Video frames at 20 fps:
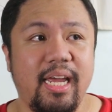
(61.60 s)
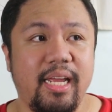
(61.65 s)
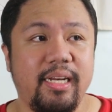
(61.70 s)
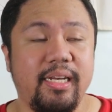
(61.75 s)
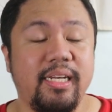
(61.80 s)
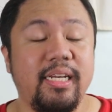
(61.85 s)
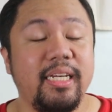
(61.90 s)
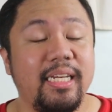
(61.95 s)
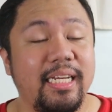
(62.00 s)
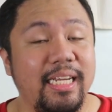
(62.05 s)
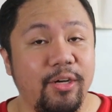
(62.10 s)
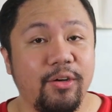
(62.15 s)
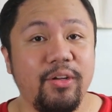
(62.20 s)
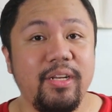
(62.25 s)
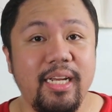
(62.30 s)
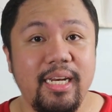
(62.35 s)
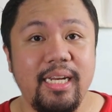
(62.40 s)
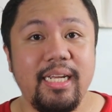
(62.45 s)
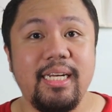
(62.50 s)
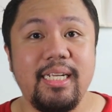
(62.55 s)
and hindi
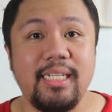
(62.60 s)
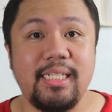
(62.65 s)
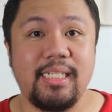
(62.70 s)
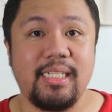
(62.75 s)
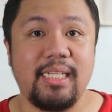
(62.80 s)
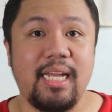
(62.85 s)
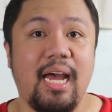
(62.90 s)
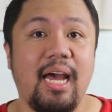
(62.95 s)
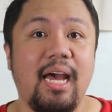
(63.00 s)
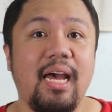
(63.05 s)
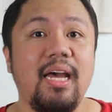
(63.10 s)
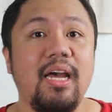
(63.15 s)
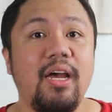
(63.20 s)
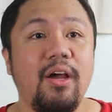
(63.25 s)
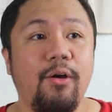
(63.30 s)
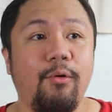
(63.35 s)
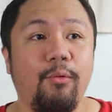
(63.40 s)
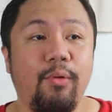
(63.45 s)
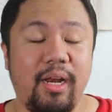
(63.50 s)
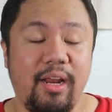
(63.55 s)
ko nililista
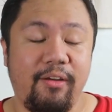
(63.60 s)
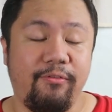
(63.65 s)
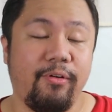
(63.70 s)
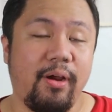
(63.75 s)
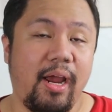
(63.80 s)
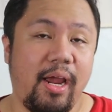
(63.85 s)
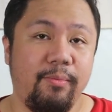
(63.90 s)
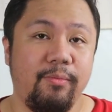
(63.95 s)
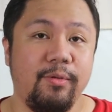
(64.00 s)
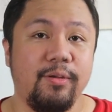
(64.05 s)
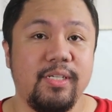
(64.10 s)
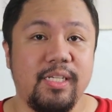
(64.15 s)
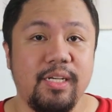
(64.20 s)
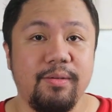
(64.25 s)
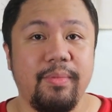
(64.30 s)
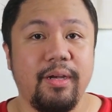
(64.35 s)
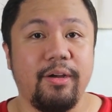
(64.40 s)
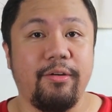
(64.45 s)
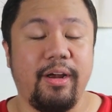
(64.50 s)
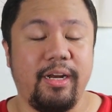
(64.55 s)
whenever I'm
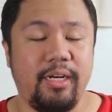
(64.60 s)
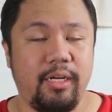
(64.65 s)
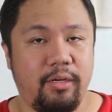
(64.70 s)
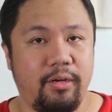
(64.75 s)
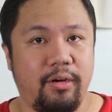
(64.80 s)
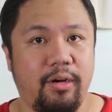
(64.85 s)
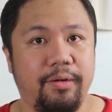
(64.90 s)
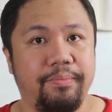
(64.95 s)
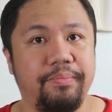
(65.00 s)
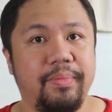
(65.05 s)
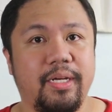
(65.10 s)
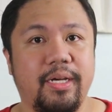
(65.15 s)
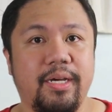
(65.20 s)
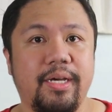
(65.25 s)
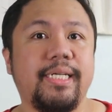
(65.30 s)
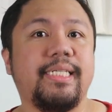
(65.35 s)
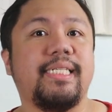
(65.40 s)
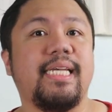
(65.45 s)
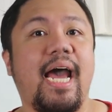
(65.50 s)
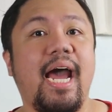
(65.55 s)
using my credit card
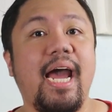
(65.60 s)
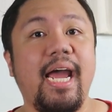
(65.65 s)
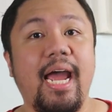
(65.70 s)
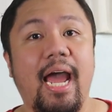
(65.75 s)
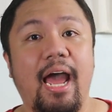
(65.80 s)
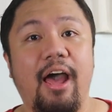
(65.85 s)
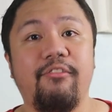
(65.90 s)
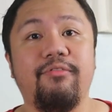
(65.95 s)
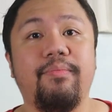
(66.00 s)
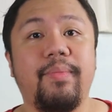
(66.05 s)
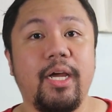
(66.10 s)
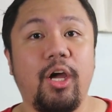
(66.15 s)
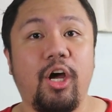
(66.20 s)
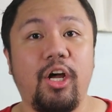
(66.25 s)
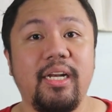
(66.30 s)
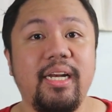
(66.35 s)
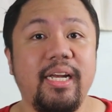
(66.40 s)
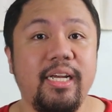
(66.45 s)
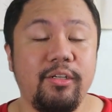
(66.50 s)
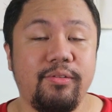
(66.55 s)
because I have my
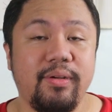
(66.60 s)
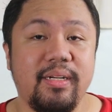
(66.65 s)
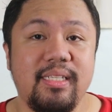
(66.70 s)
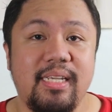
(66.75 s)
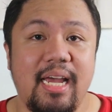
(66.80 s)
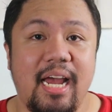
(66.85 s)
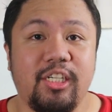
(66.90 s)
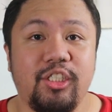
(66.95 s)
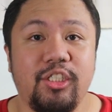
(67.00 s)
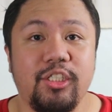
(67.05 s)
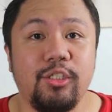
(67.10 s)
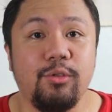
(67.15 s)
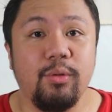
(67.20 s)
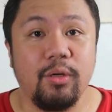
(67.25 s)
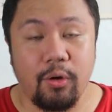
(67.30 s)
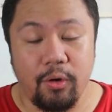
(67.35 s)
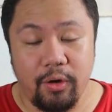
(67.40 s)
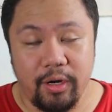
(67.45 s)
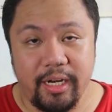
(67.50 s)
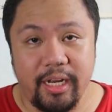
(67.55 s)
online transactions
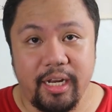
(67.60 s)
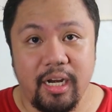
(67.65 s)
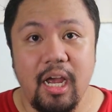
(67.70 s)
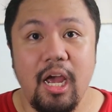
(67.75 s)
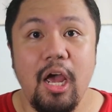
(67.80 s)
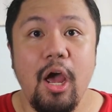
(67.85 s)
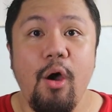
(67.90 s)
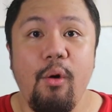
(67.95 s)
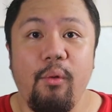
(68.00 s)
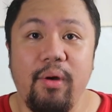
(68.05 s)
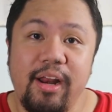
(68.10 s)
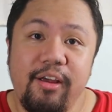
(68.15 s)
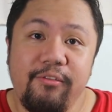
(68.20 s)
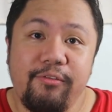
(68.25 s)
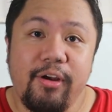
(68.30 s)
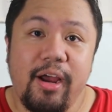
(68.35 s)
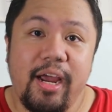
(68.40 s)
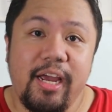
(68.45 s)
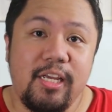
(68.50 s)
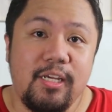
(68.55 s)
recorded
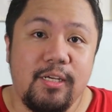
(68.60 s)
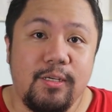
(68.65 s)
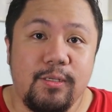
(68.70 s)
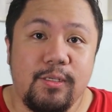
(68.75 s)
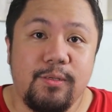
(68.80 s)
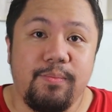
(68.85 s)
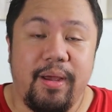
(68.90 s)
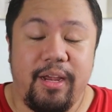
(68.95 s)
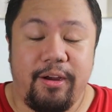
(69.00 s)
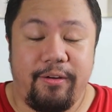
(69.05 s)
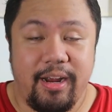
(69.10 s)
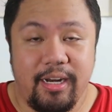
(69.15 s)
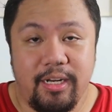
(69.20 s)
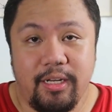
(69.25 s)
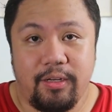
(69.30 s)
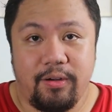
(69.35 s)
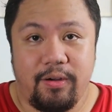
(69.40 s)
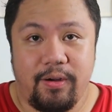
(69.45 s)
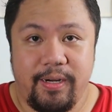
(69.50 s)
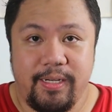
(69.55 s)
whenever I use my
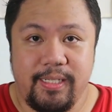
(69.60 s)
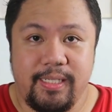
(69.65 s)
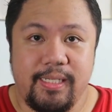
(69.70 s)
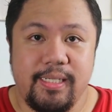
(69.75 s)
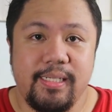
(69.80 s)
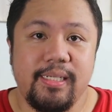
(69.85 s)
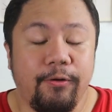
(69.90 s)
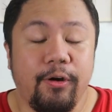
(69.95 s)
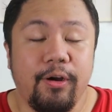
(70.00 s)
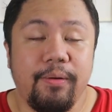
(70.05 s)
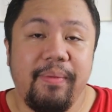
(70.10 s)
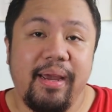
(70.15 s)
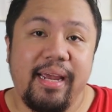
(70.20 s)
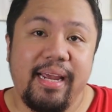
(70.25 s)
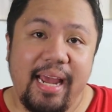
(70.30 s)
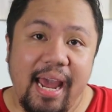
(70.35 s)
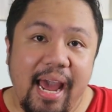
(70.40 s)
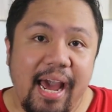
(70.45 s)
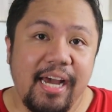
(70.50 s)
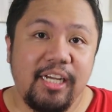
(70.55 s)
credit cards. For
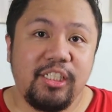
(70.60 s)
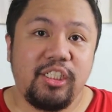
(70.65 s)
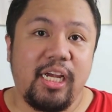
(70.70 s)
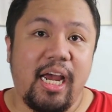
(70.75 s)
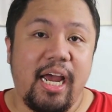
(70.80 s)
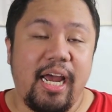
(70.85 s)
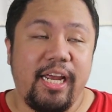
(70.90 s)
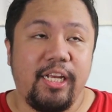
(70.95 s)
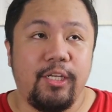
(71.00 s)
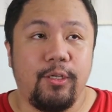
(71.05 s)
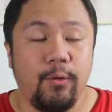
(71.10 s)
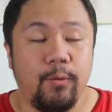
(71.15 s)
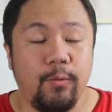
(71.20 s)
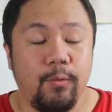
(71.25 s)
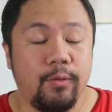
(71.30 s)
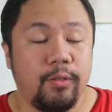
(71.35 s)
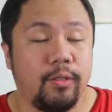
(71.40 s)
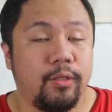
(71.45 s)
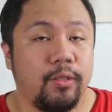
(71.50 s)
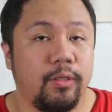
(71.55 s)
my cash, I
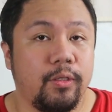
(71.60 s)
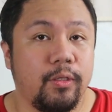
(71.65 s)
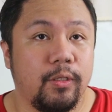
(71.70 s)
don't